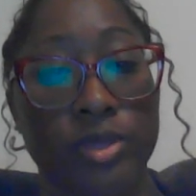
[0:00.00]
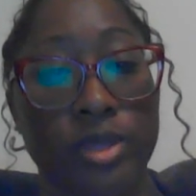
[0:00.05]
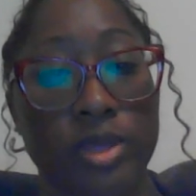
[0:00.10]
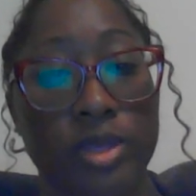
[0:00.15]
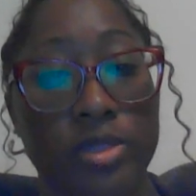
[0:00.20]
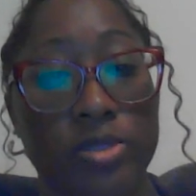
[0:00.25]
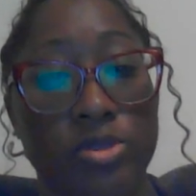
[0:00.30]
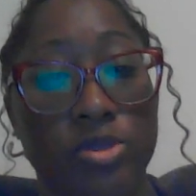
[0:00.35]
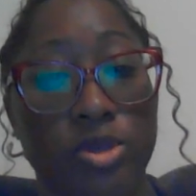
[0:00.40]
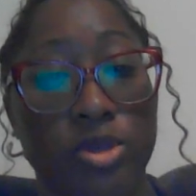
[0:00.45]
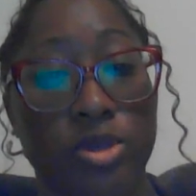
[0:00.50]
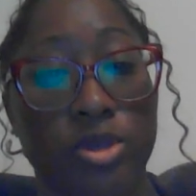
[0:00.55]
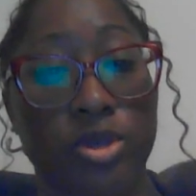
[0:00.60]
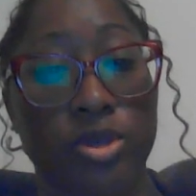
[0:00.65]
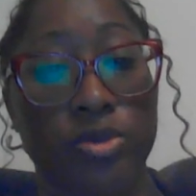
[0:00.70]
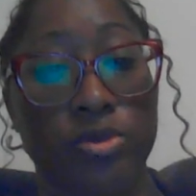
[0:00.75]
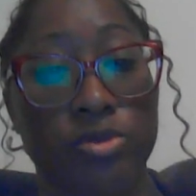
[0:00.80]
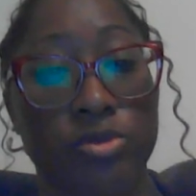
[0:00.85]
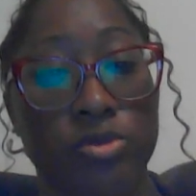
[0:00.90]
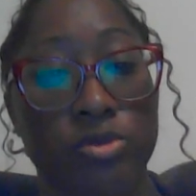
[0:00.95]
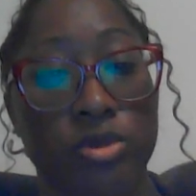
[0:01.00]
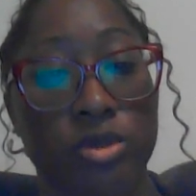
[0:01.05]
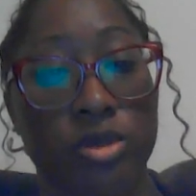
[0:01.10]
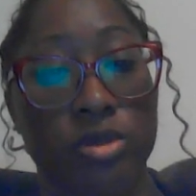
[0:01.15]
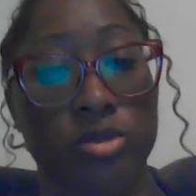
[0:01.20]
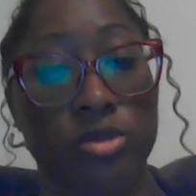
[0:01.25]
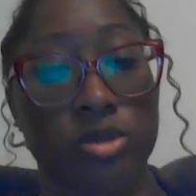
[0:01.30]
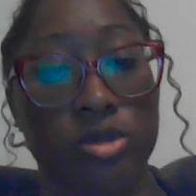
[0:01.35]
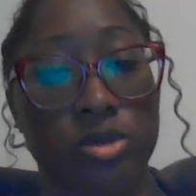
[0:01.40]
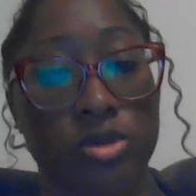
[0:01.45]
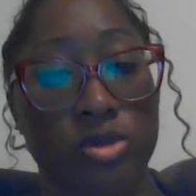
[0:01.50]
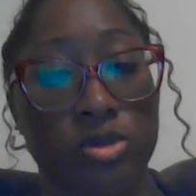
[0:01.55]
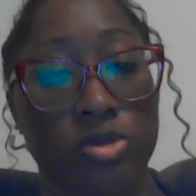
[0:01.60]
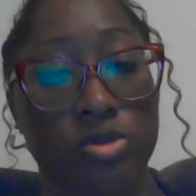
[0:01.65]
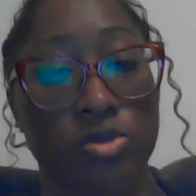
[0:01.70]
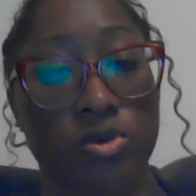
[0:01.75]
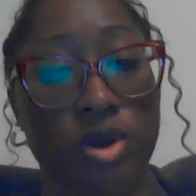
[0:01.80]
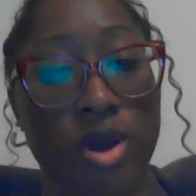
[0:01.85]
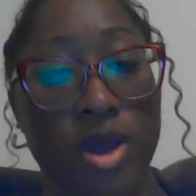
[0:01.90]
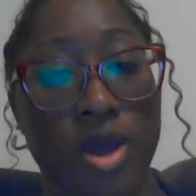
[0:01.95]
is used to
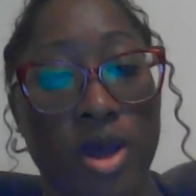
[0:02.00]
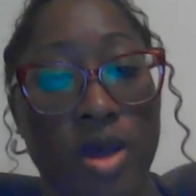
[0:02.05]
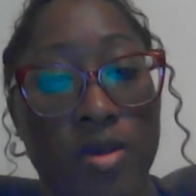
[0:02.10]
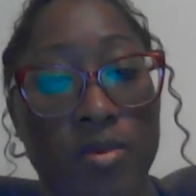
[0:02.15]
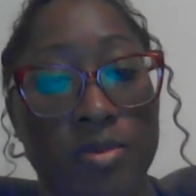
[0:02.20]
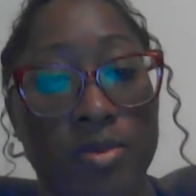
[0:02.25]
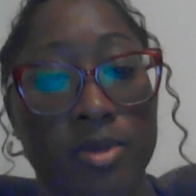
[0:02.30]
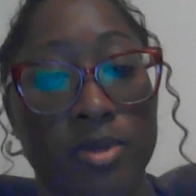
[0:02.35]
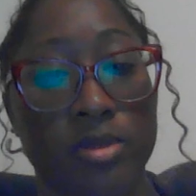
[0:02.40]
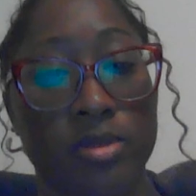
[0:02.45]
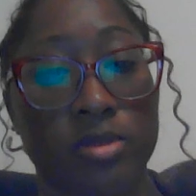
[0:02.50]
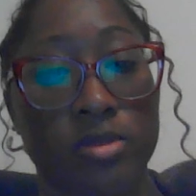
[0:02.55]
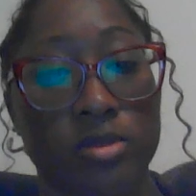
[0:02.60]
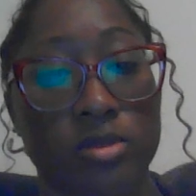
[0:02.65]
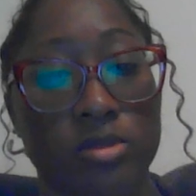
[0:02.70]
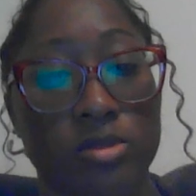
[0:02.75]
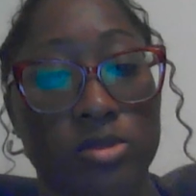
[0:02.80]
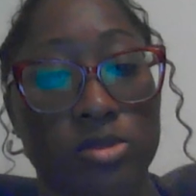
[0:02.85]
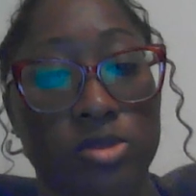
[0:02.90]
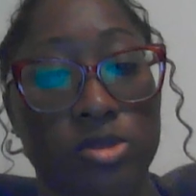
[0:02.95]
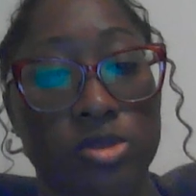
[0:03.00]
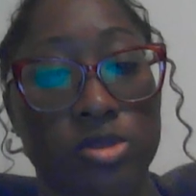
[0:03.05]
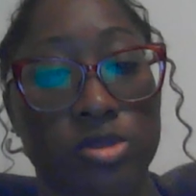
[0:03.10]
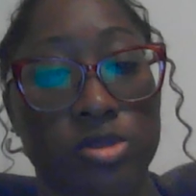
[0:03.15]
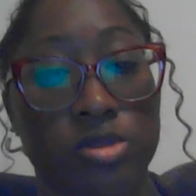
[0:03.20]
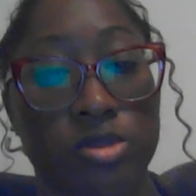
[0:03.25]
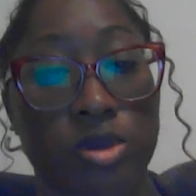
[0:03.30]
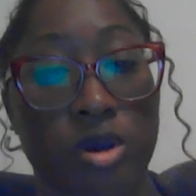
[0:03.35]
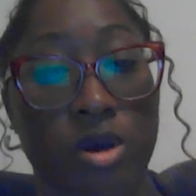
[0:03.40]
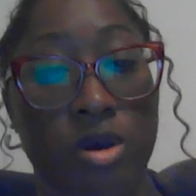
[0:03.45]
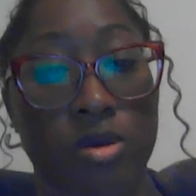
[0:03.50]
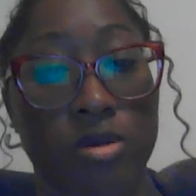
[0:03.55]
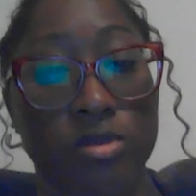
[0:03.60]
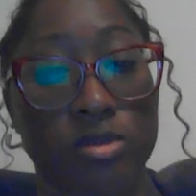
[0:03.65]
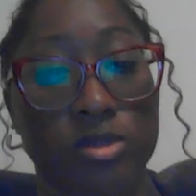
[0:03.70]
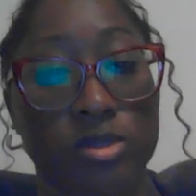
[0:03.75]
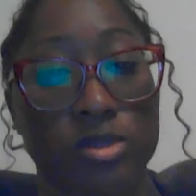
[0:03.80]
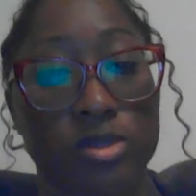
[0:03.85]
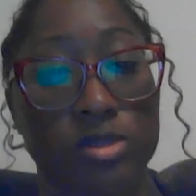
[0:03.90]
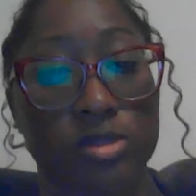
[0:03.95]
describe just
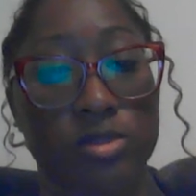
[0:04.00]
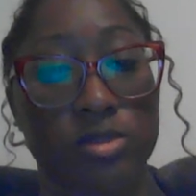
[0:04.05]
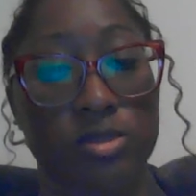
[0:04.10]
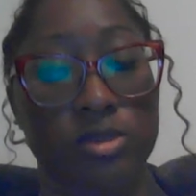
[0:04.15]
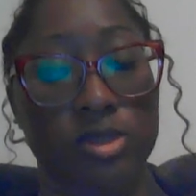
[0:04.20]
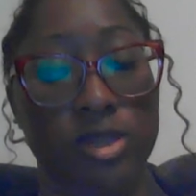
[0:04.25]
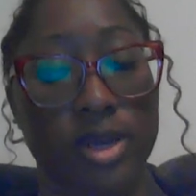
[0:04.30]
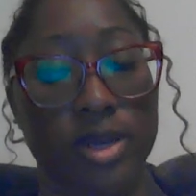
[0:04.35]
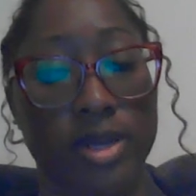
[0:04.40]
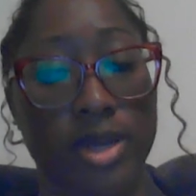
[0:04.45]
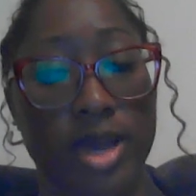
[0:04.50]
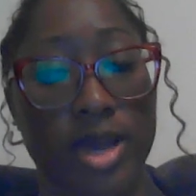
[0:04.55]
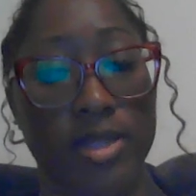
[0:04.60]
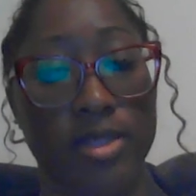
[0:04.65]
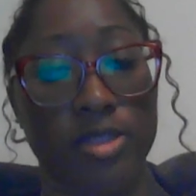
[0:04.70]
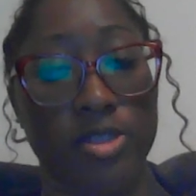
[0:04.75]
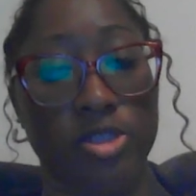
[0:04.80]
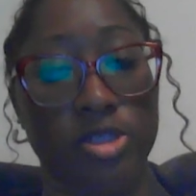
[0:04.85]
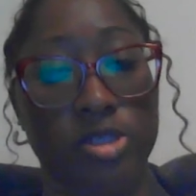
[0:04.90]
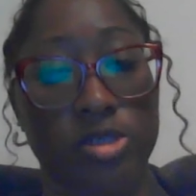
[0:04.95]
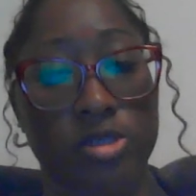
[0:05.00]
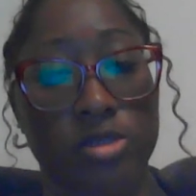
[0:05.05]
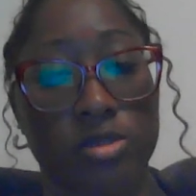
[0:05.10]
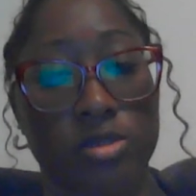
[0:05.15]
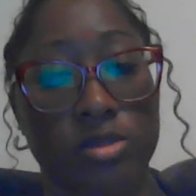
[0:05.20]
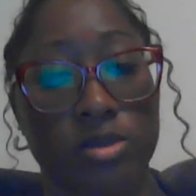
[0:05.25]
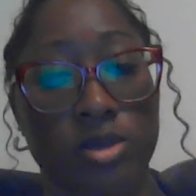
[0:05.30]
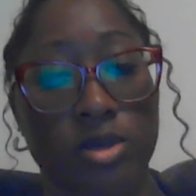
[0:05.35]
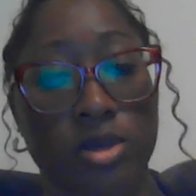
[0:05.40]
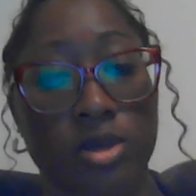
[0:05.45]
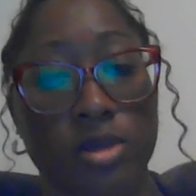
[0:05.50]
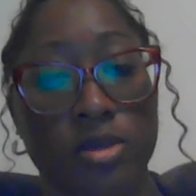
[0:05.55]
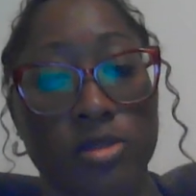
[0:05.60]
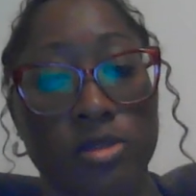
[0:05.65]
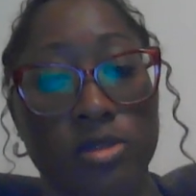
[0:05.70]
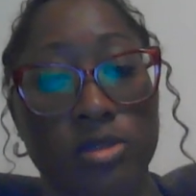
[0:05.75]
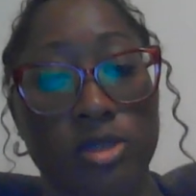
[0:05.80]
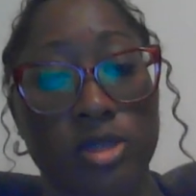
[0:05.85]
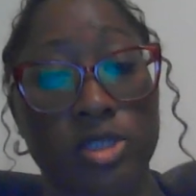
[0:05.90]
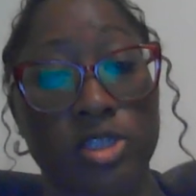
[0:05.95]
thought. Psychologists
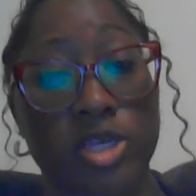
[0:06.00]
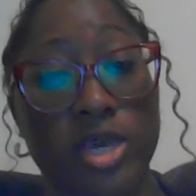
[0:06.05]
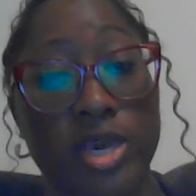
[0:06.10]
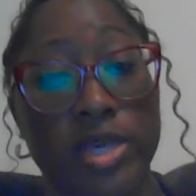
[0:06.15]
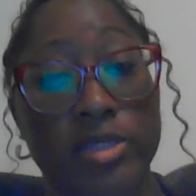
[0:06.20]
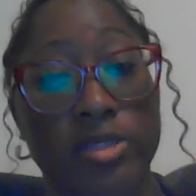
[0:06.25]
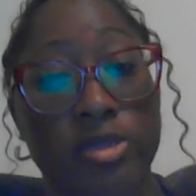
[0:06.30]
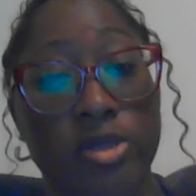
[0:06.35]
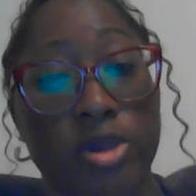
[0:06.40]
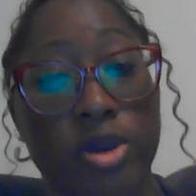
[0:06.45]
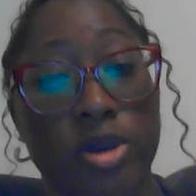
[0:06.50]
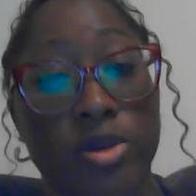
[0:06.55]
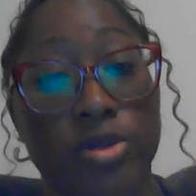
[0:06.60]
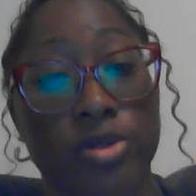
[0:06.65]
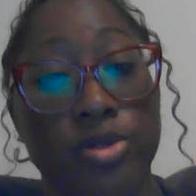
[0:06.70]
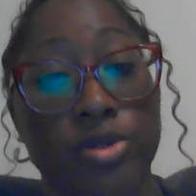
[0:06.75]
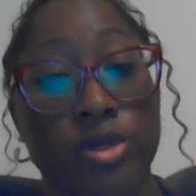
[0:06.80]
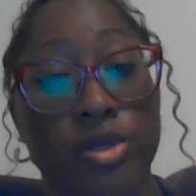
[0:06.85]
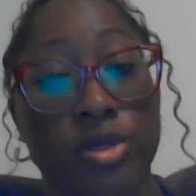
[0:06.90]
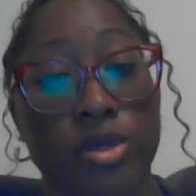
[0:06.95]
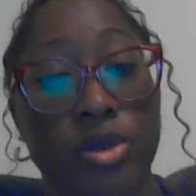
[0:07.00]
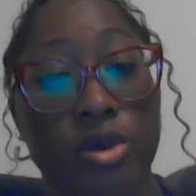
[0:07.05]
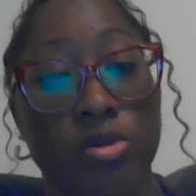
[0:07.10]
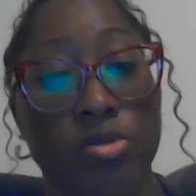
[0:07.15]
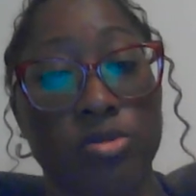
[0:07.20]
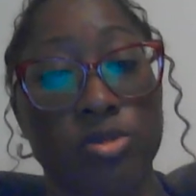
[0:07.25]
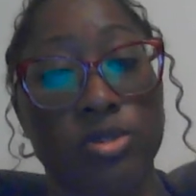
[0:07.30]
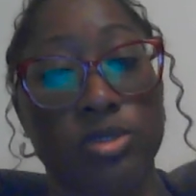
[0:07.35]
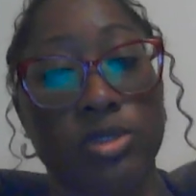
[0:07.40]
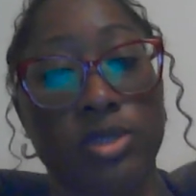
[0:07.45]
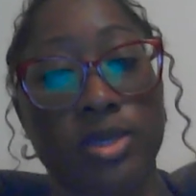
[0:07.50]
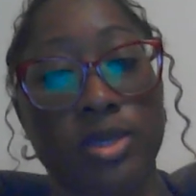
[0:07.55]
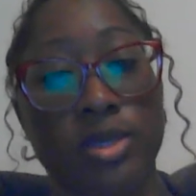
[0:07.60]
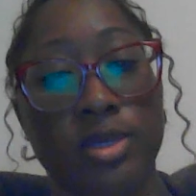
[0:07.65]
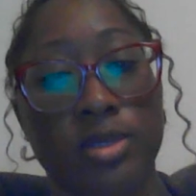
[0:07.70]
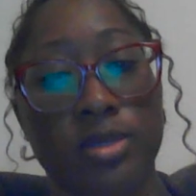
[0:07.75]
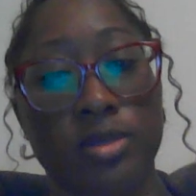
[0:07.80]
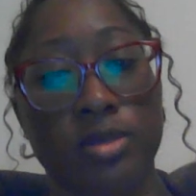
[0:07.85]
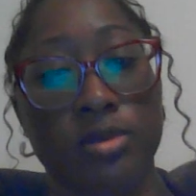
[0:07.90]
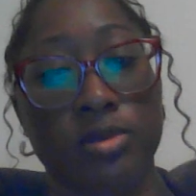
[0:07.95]
such as Kurt
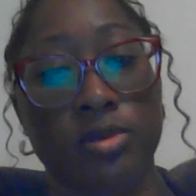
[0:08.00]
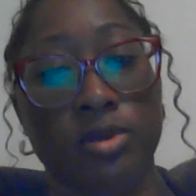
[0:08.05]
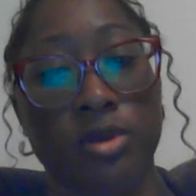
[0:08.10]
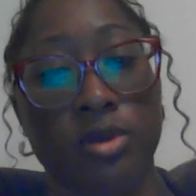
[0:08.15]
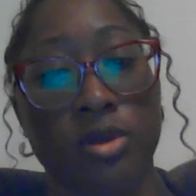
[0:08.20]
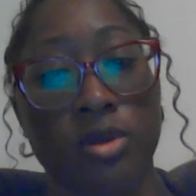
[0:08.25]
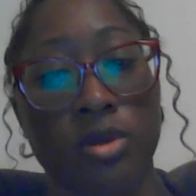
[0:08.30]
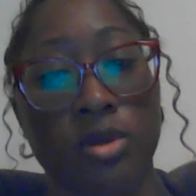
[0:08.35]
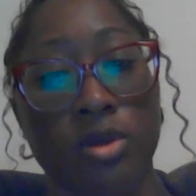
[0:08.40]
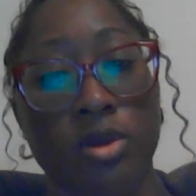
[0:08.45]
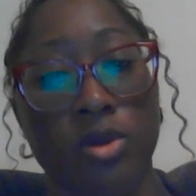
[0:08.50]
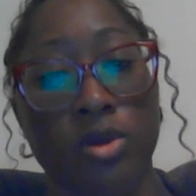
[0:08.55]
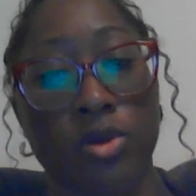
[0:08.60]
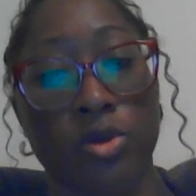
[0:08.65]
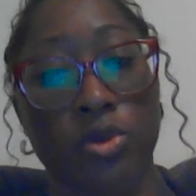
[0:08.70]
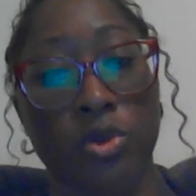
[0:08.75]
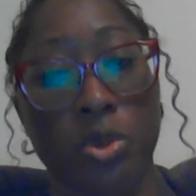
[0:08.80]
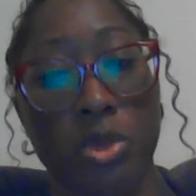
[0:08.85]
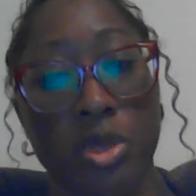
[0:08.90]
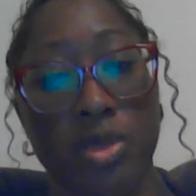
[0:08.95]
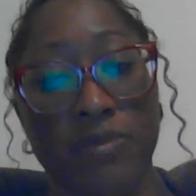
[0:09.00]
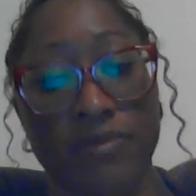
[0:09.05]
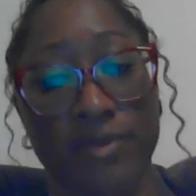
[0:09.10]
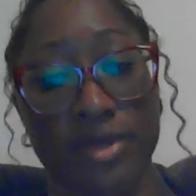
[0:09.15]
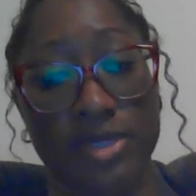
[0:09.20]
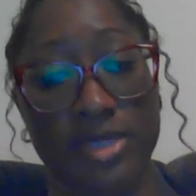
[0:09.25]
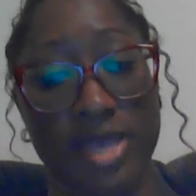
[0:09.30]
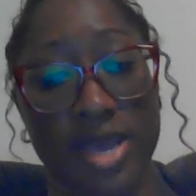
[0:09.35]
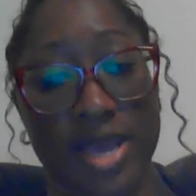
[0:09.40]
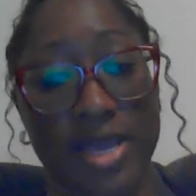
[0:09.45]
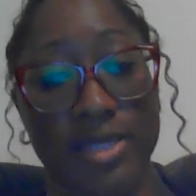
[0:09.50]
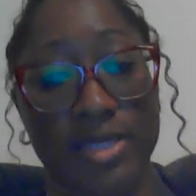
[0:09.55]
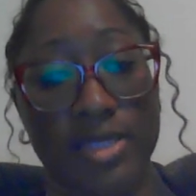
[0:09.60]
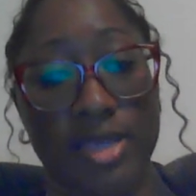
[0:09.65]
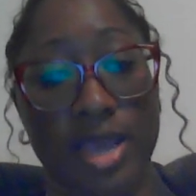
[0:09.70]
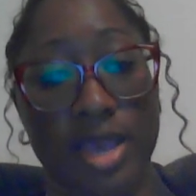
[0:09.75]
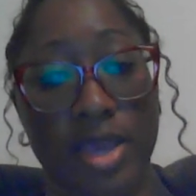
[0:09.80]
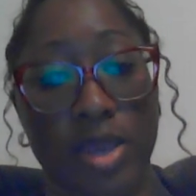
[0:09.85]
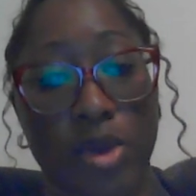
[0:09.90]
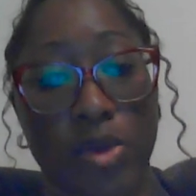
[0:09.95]
Goldstein, who emphasize
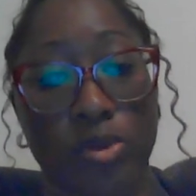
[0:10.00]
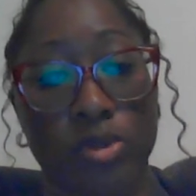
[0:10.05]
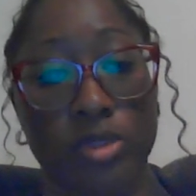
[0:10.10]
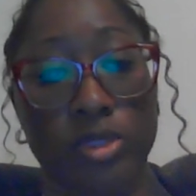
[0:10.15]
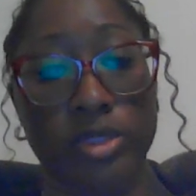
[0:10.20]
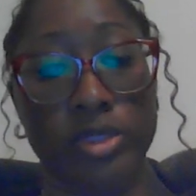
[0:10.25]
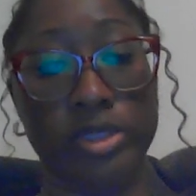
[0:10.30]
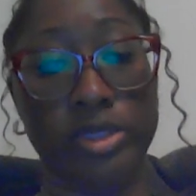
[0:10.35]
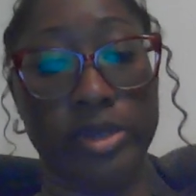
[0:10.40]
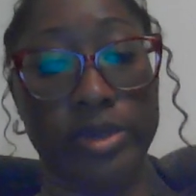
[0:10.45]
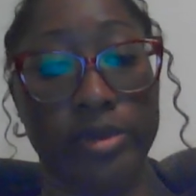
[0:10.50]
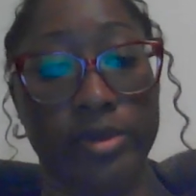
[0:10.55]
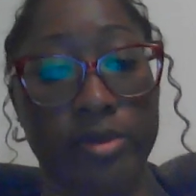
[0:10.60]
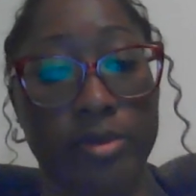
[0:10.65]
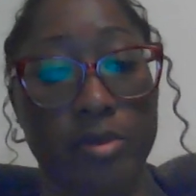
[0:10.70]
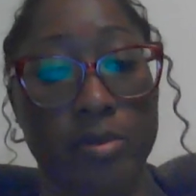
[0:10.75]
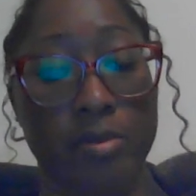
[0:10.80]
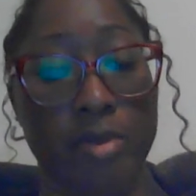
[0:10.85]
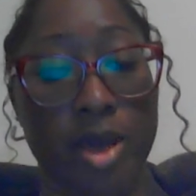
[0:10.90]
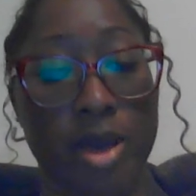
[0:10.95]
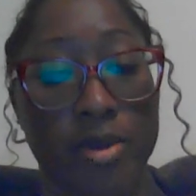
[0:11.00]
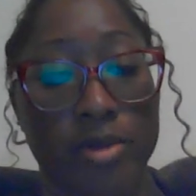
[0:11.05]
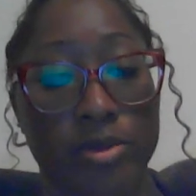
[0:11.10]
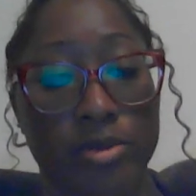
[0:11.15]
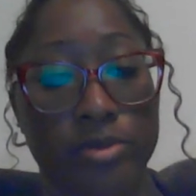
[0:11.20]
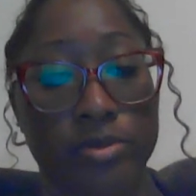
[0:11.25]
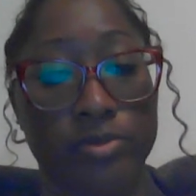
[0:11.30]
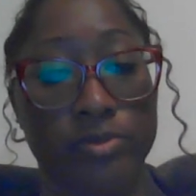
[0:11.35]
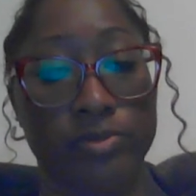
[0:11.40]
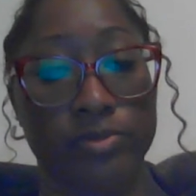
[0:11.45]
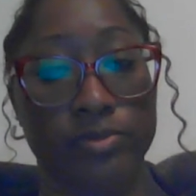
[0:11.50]
a holistic model.